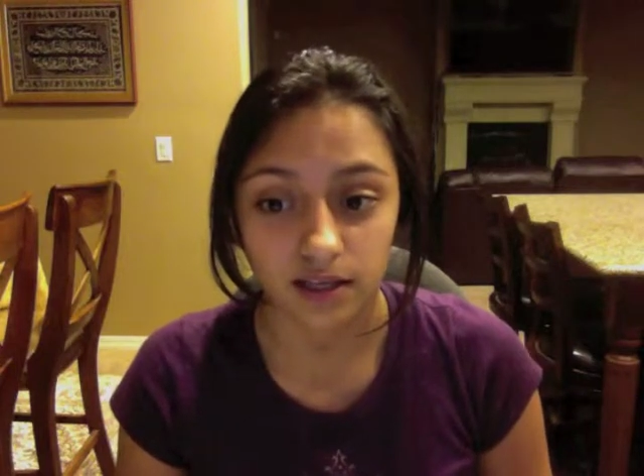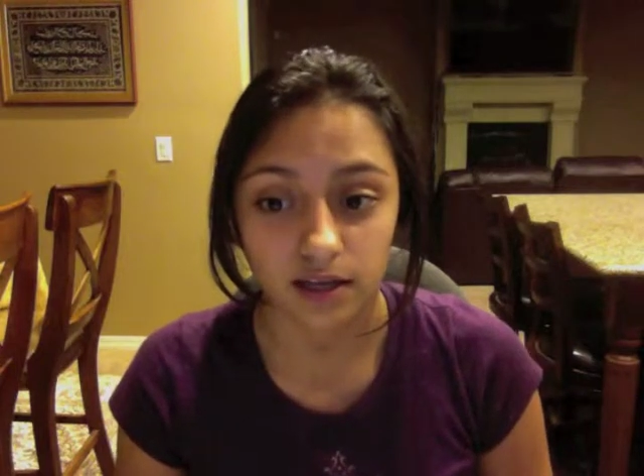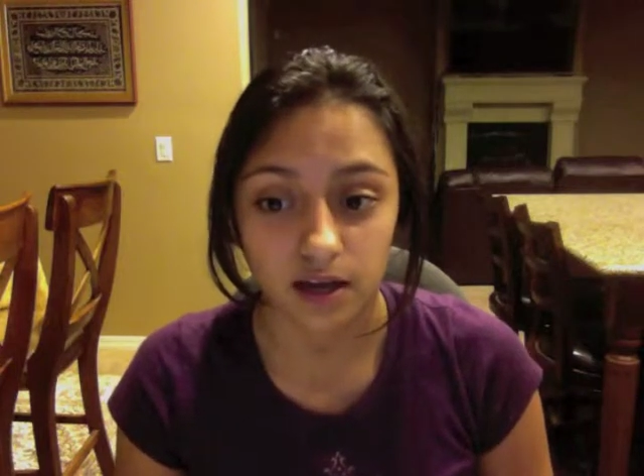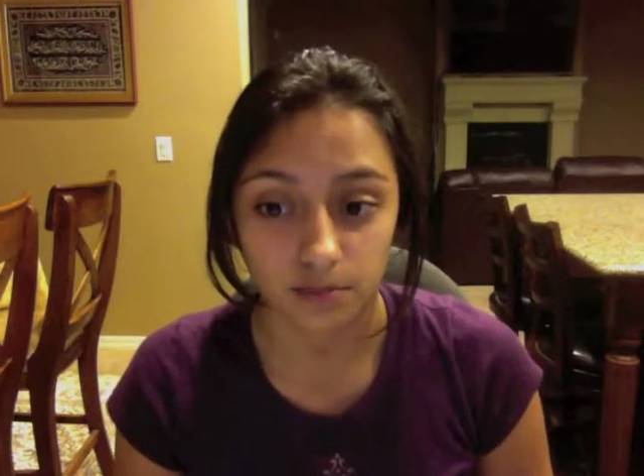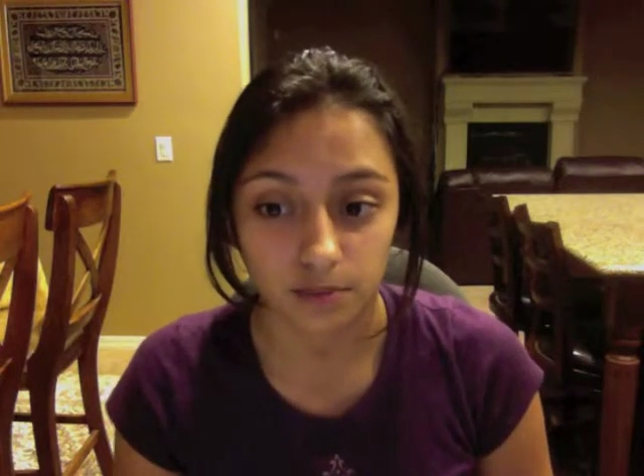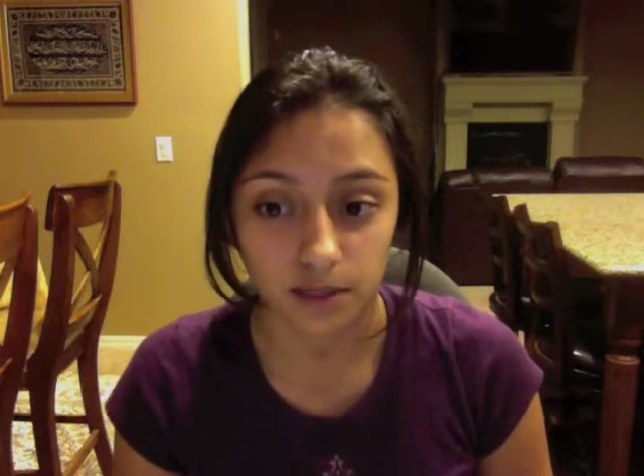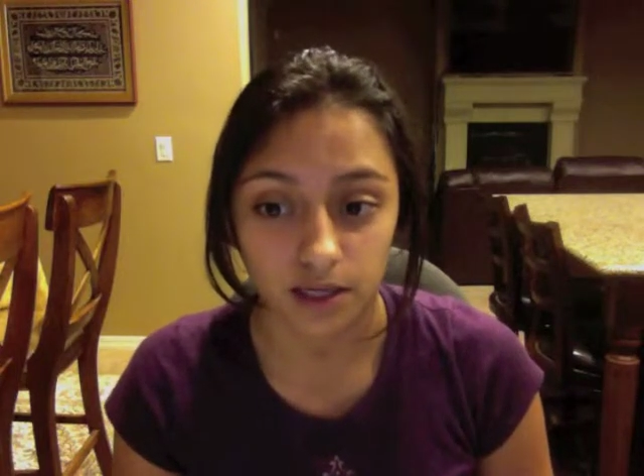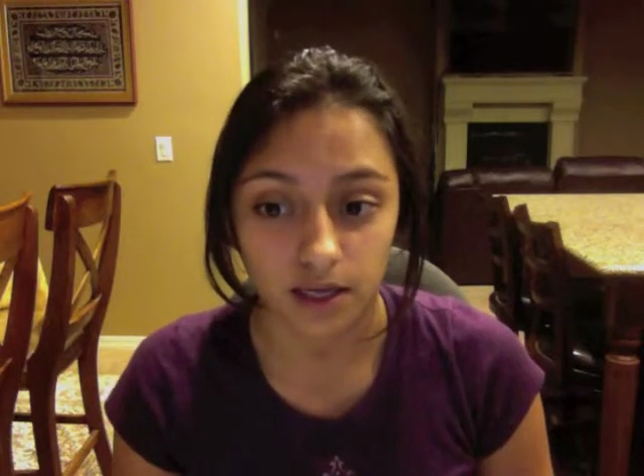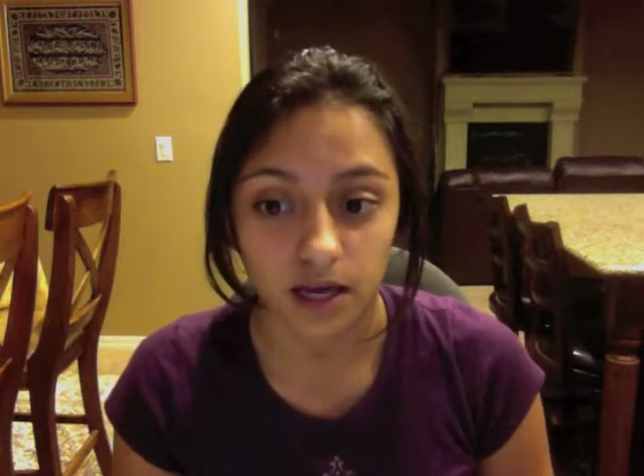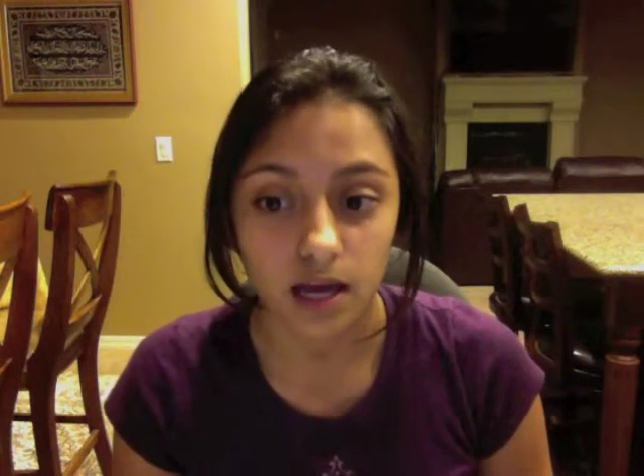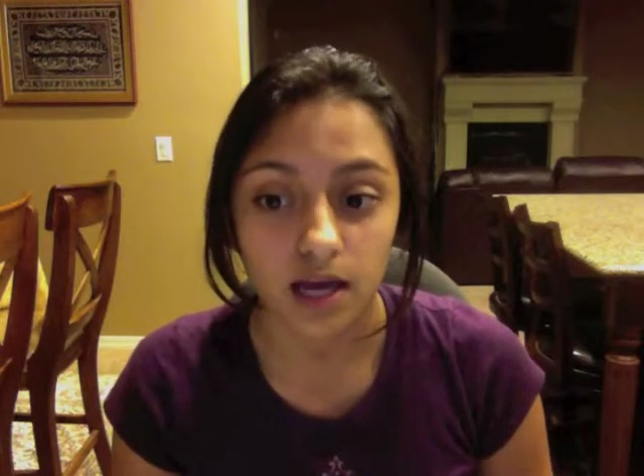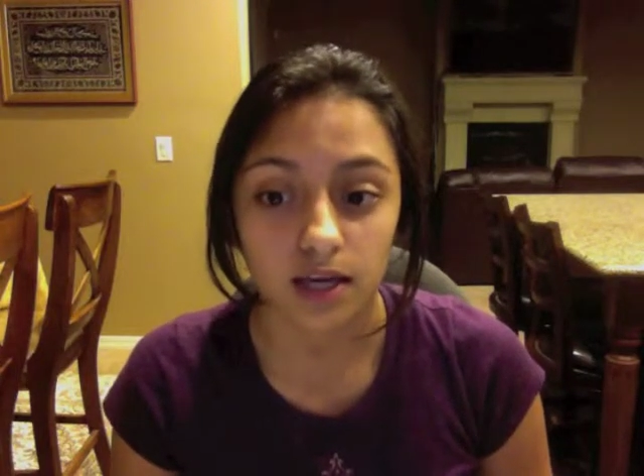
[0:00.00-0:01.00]
company.
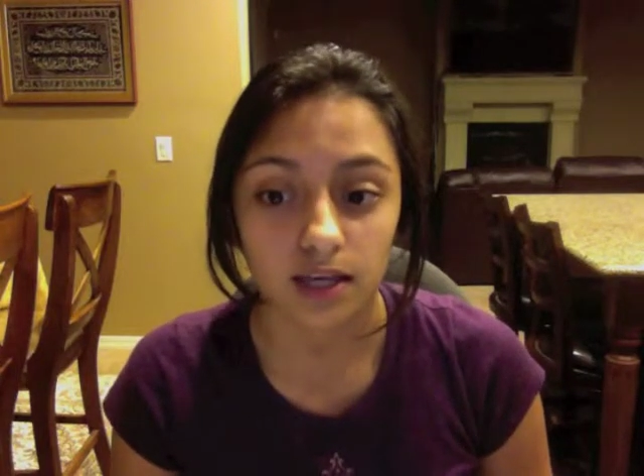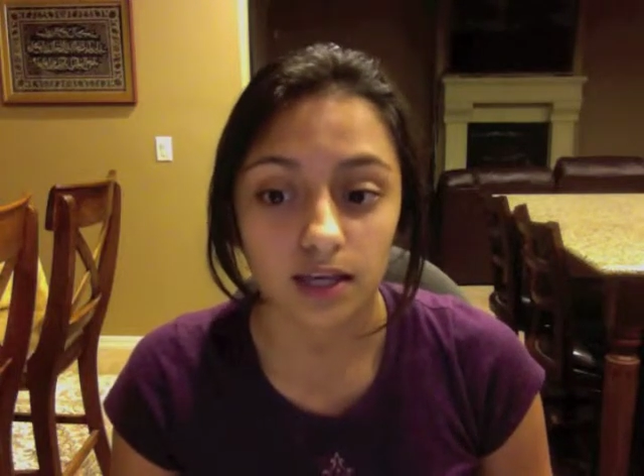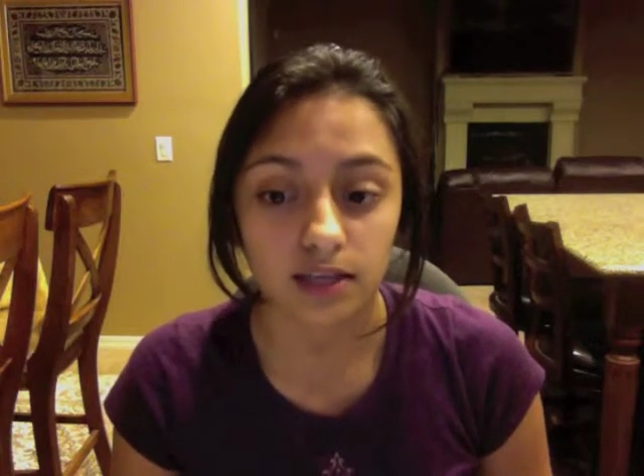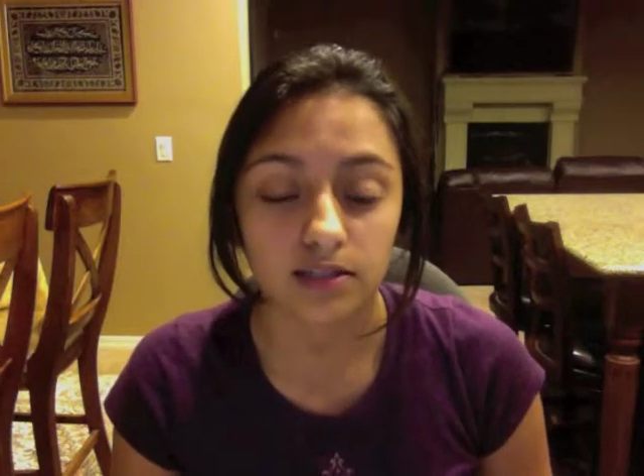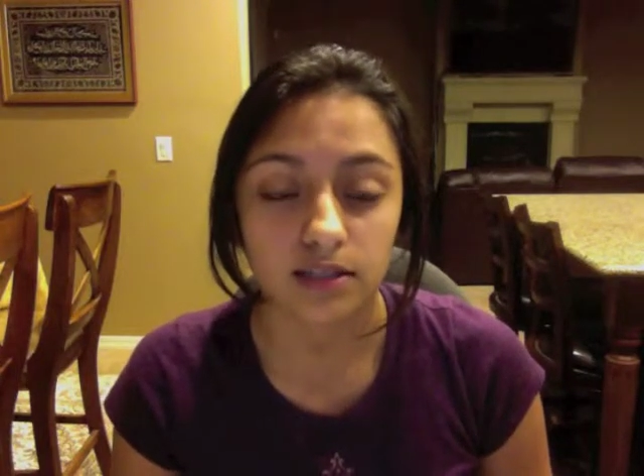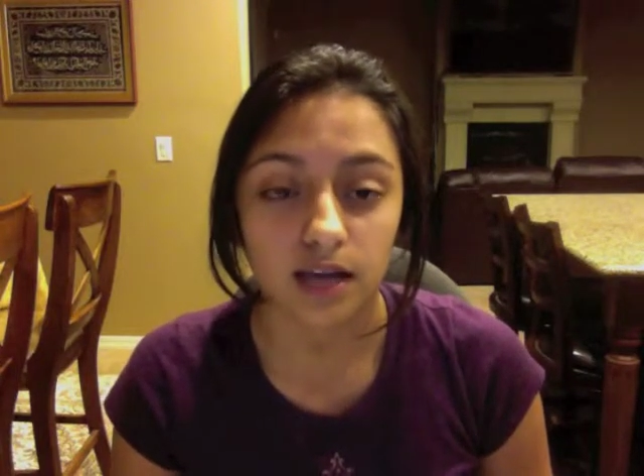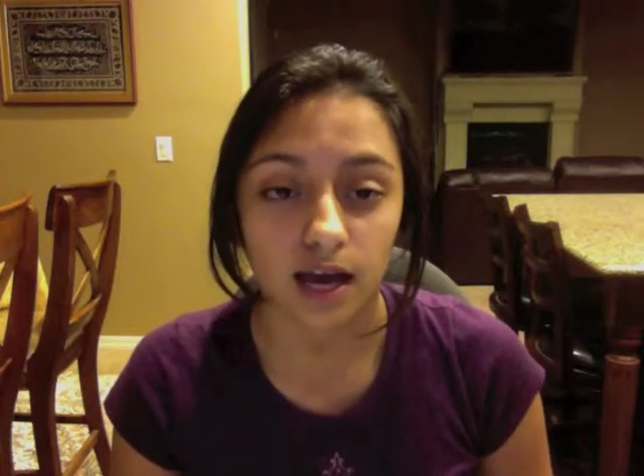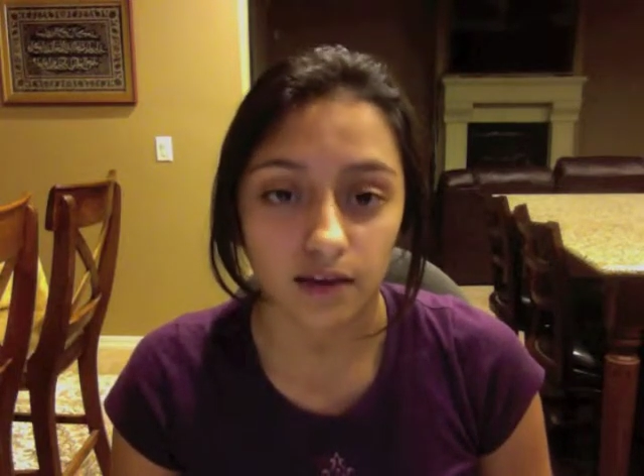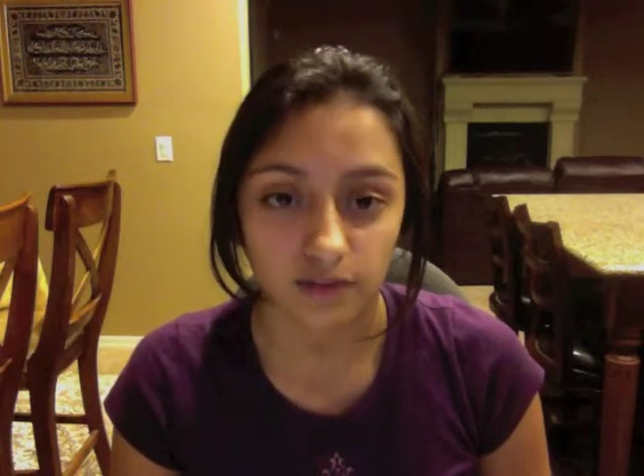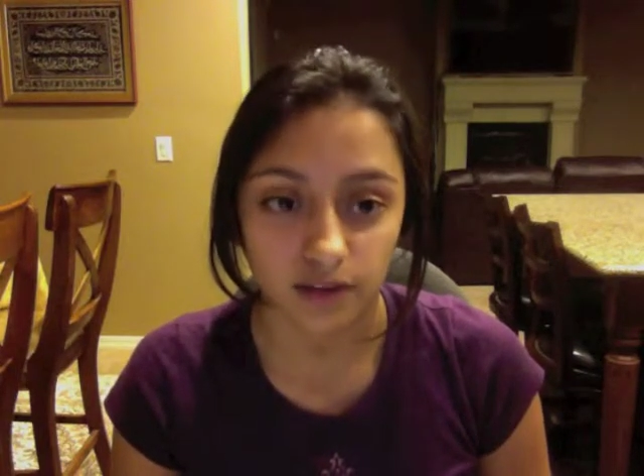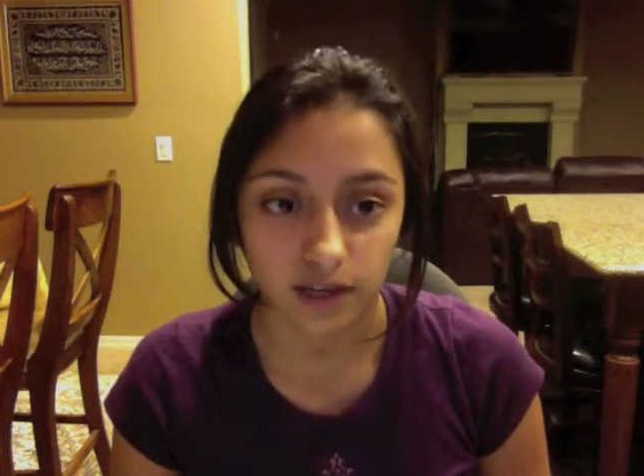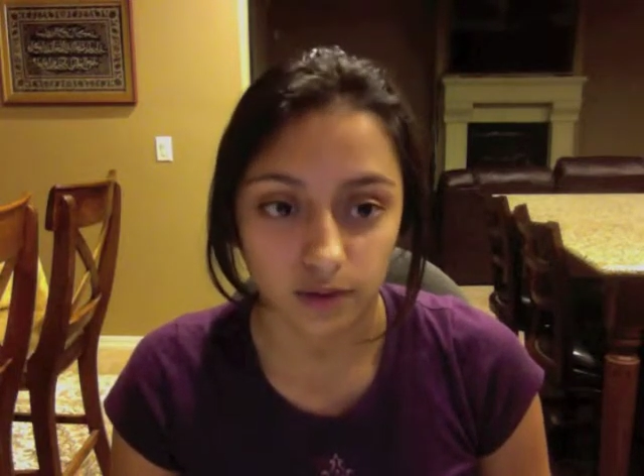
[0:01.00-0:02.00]
He is an Afghan